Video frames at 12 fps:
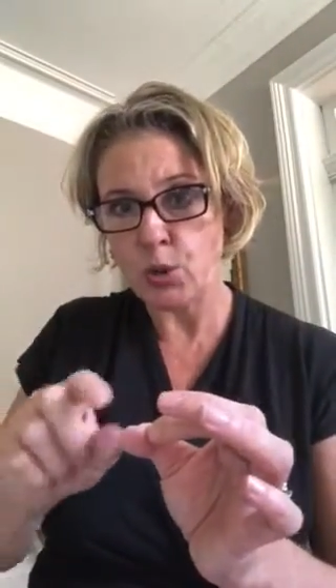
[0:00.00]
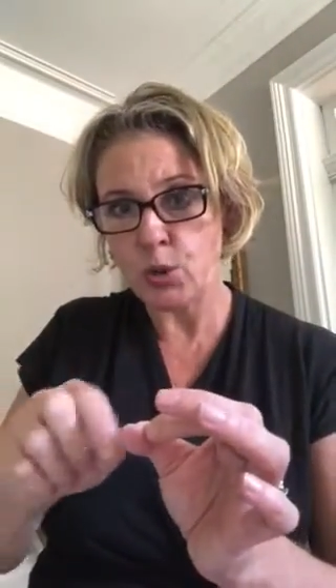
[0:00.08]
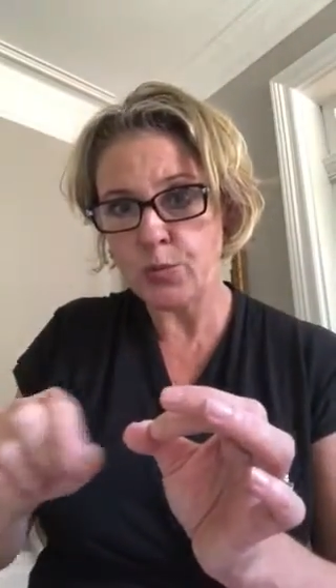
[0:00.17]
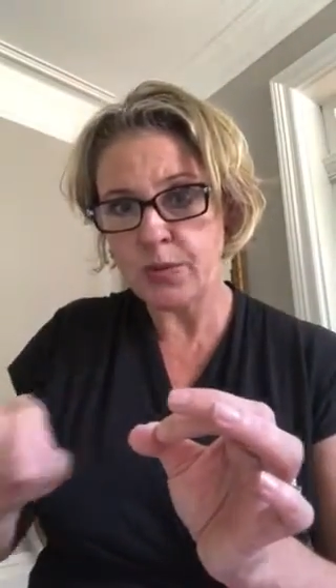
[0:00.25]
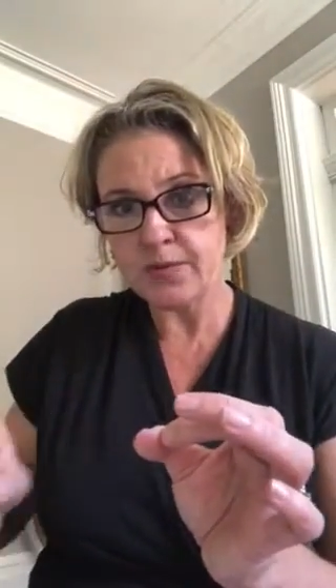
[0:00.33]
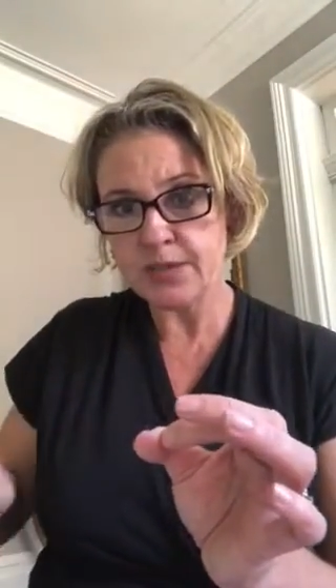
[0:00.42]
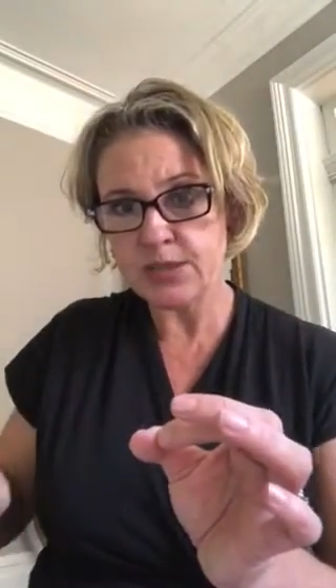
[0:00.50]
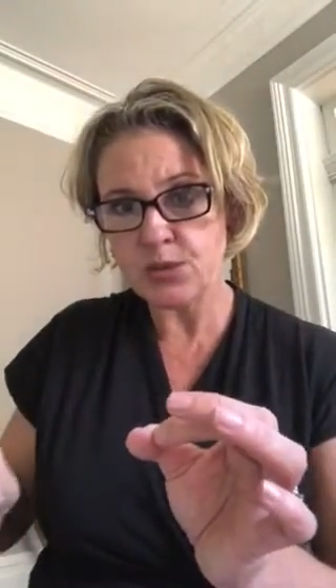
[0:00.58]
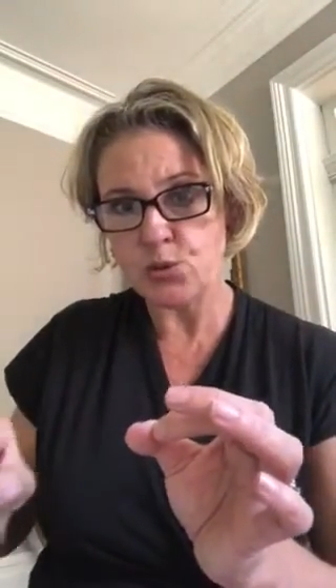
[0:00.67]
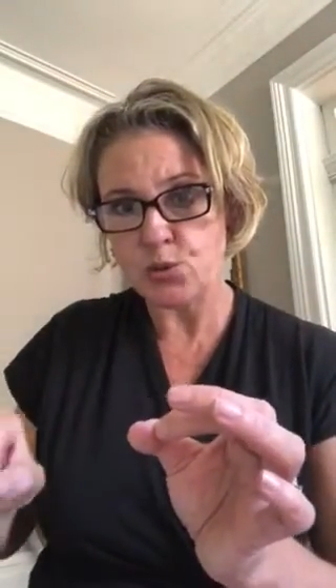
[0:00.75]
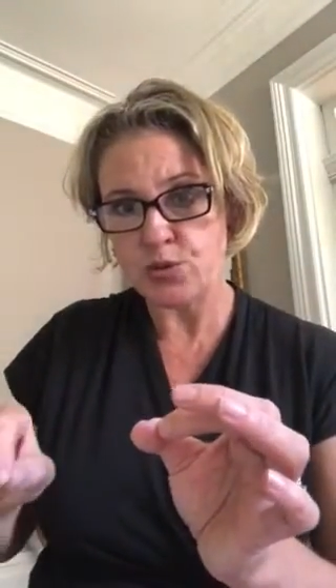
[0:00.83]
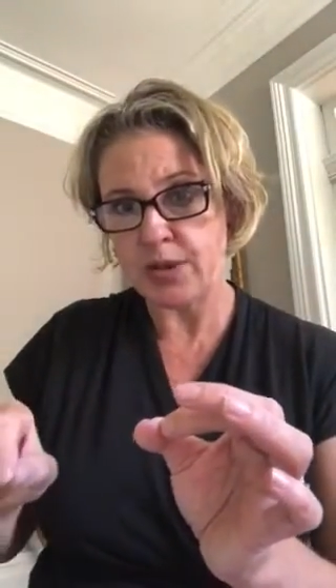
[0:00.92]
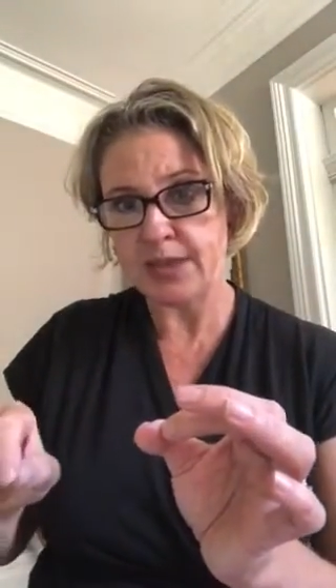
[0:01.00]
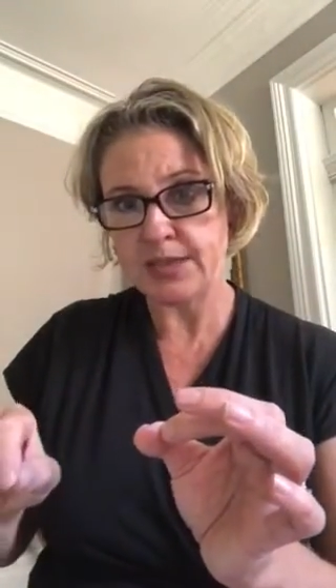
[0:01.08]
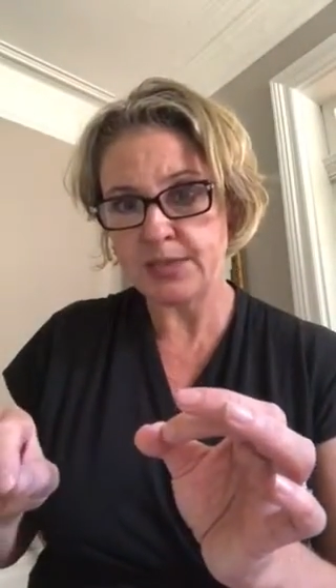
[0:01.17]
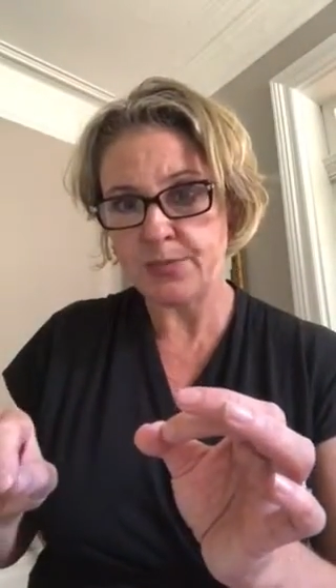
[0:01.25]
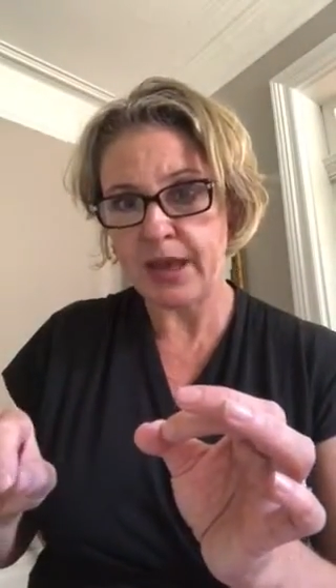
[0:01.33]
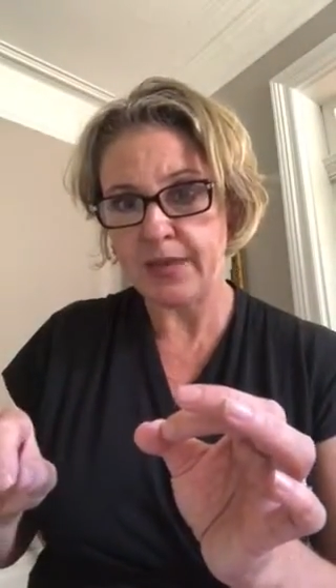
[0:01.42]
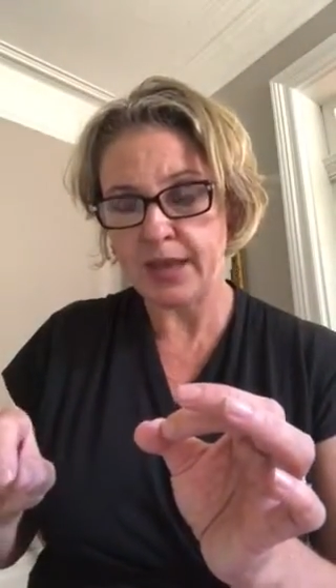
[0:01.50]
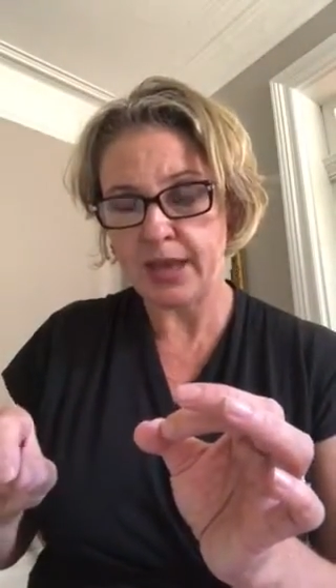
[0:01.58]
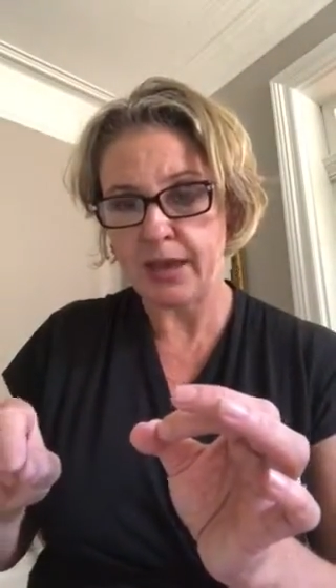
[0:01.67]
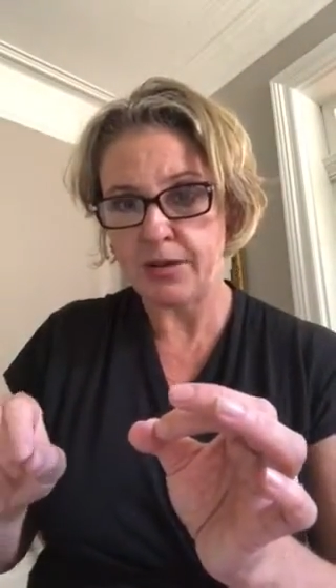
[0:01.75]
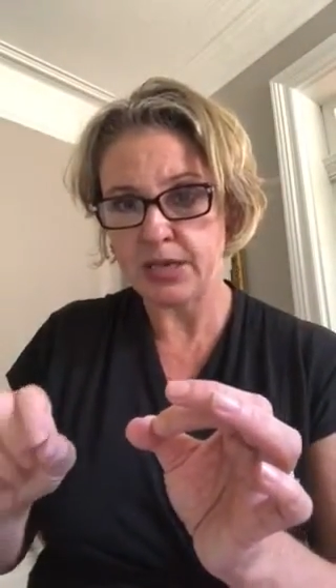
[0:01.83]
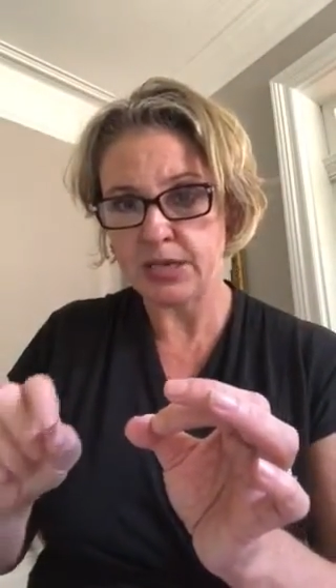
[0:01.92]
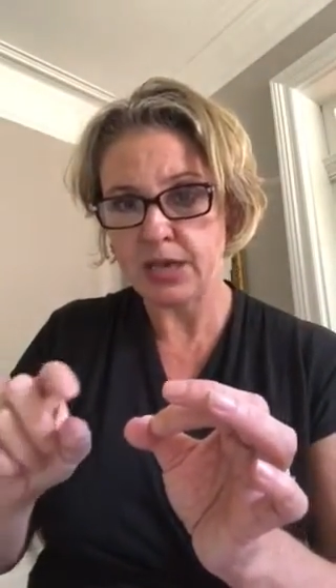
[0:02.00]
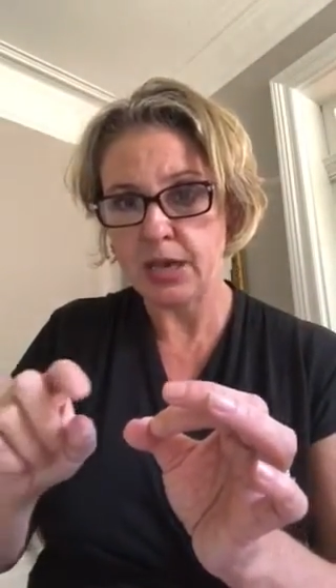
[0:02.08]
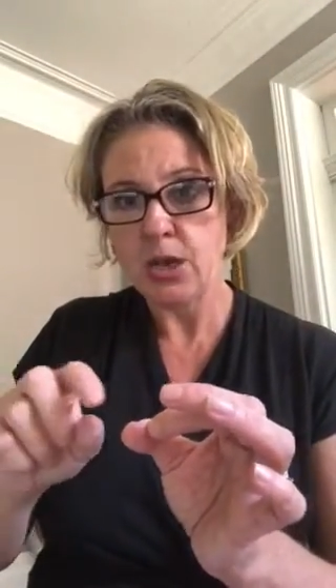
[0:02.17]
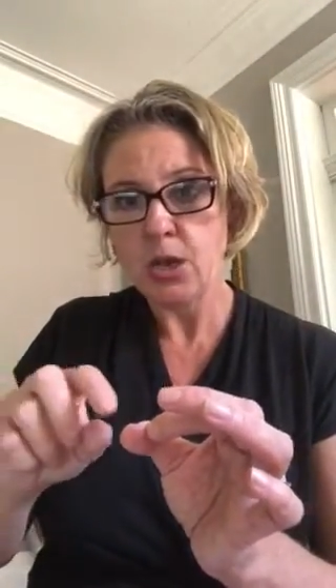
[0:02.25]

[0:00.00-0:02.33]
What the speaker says: It could be physical traits about the character,